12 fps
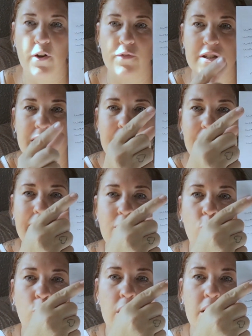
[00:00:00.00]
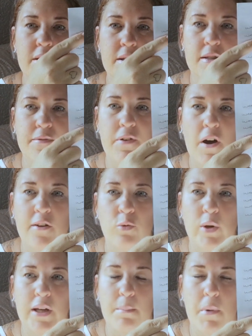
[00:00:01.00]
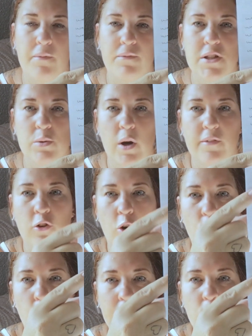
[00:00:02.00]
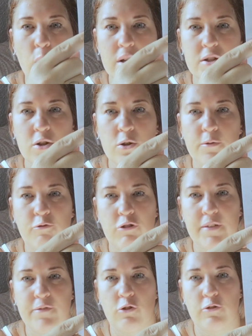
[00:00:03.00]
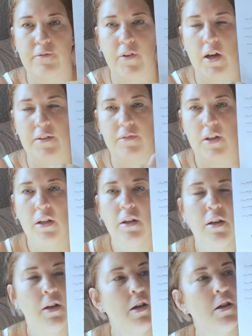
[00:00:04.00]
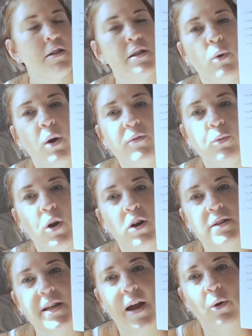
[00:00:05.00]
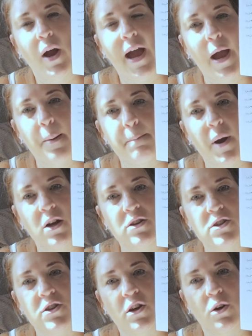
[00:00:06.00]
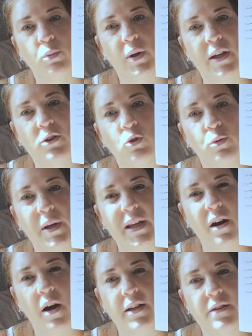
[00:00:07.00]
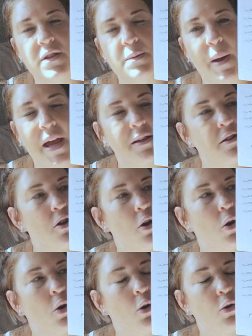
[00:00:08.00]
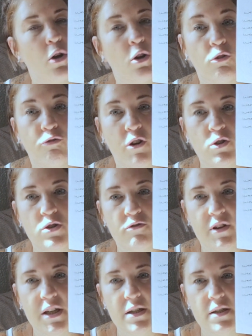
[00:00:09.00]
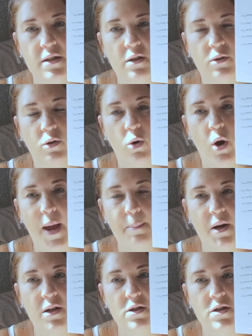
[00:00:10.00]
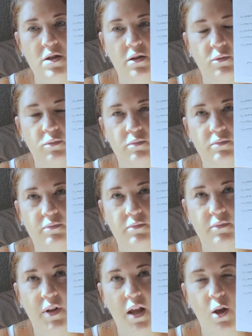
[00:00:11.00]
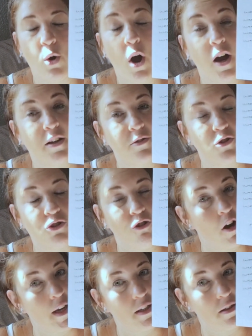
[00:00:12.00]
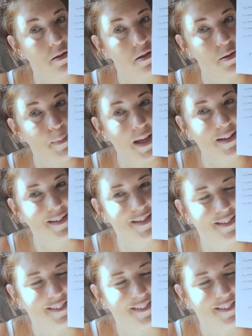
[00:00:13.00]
Obviously, in August, it's a five week month. So I've got week one, two, three, four, and five. So I've worked out how much that we normally kind of spend on groceries or how much I try to spend.